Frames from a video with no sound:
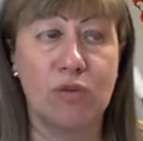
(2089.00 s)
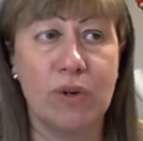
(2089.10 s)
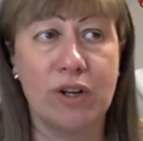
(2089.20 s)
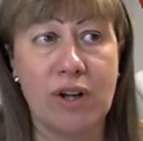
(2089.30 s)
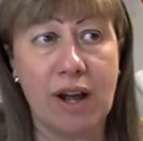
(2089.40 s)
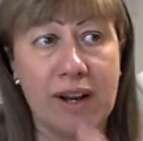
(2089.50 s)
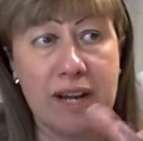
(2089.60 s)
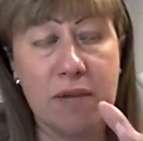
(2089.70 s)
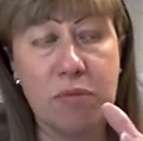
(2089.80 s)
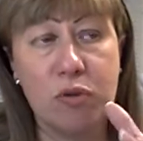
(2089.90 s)
We're not
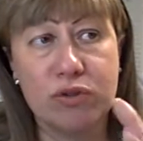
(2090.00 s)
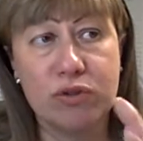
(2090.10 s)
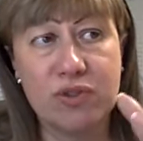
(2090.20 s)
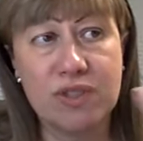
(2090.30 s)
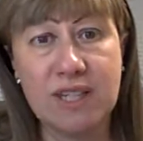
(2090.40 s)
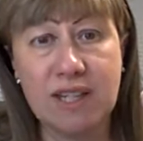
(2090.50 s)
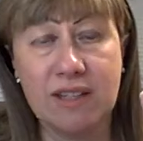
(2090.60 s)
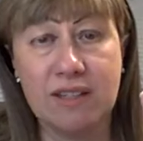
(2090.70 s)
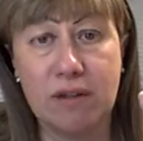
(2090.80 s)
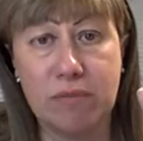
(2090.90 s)
able to
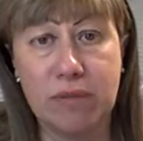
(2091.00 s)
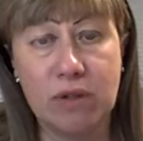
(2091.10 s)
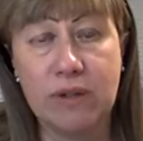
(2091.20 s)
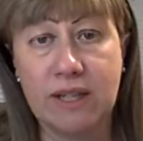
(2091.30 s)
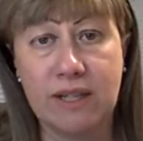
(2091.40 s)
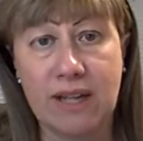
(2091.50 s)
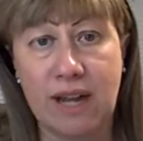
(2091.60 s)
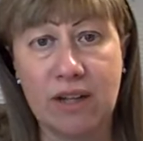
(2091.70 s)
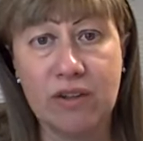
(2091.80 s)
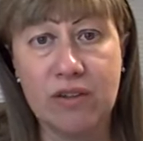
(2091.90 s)
see the beauty in
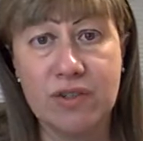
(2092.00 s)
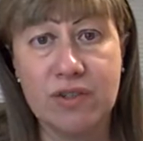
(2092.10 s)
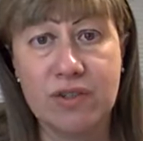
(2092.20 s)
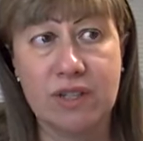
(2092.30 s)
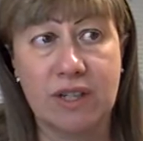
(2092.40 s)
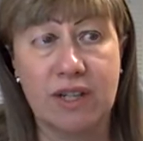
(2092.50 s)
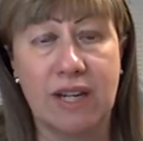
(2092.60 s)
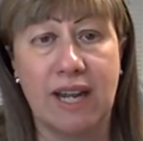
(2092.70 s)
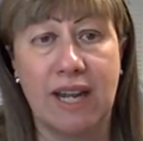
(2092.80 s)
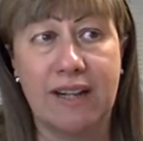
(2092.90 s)
others
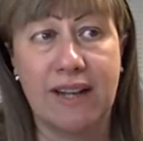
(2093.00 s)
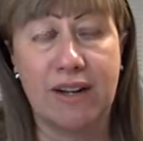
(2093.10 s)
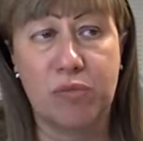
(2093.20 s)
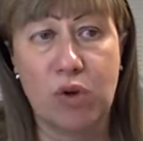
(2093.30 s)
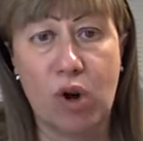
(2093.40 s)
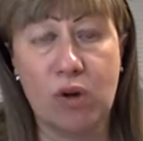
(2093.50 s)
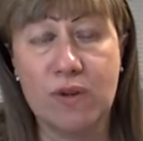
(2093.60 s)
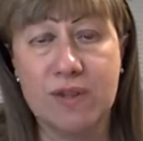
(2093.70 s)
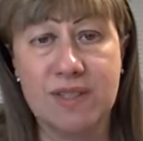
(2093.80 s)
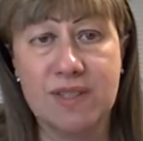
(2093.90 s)
and their
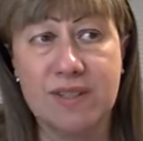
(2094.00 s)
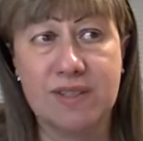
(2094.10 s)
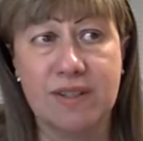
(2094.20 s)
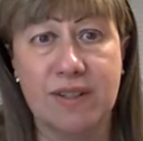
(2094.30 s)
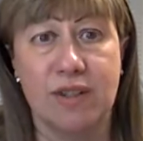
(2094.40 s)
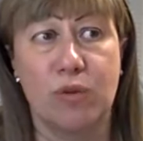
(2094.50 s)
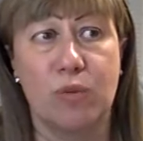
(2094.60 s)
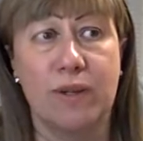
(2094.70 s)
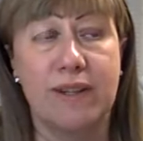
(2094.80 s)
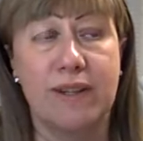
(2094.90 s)
progresses
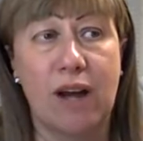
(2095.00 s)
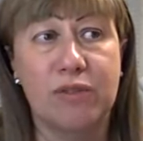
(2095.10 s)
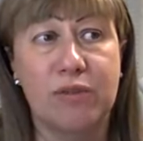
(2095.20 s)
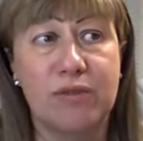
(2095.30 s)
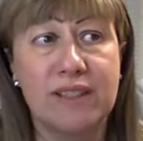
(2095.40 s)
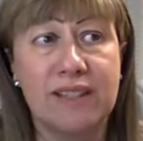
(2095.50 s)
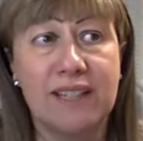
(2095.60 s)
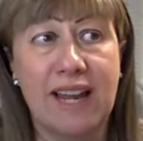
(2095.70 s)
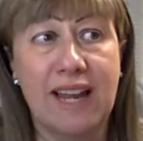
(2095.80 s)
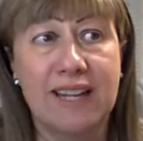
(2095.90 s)
without
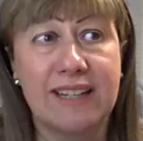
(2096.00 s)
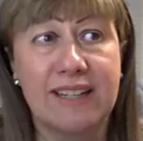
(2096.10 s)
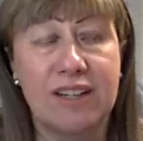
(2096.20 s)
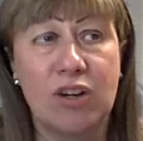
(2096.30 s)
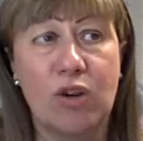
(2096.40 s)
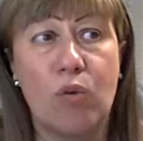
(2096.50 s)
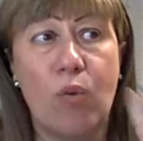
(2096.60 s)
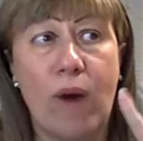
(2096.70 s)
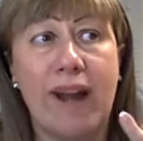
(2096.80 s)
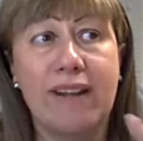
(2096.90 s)
feeling like,
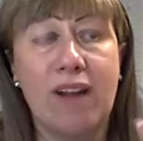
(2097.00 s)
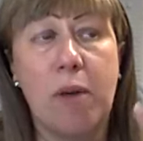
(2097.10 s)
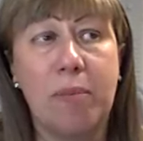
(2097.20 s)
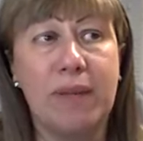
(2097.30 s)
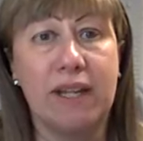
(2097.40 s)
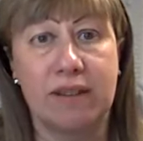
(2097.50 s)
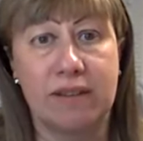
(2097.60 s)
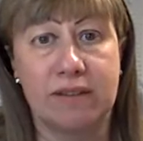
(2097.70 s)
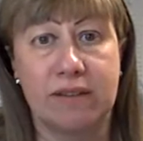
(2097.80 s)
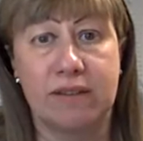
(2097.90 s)
why not
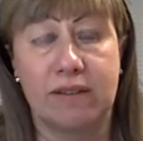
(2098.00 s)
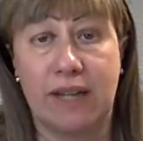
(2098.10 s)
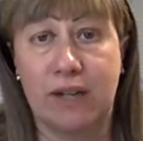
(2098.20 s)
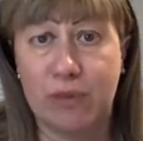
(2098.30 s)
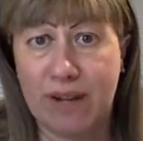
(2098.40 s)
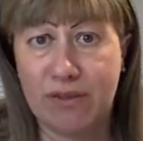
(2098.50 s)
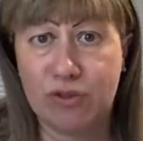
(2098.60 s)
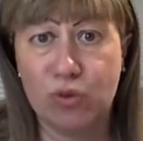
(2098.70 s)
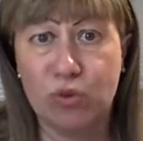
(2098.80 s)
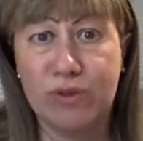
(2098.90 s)
me? And we
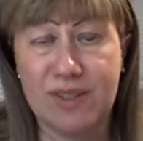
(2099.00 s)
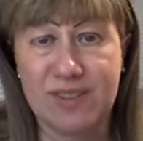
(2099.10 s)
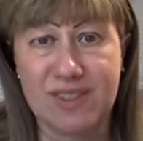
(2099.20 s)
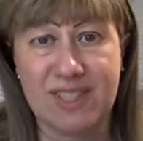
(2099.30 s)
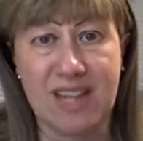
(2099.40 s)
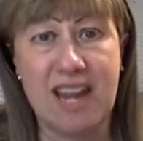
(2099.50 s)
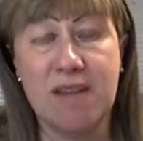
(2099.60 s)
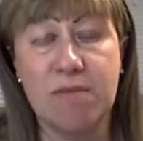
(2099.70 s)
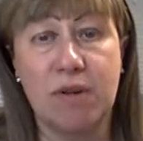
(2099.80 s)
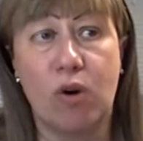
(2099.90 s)
have to do the
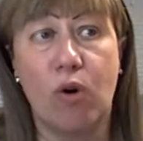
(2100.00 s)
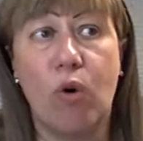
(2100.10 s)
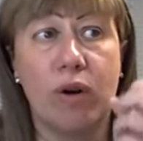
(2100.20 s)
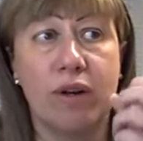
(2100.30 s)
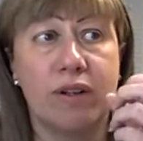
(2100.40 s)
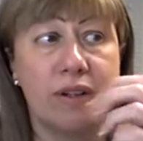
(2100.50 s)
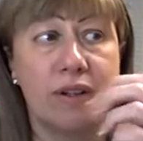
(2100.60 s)
same or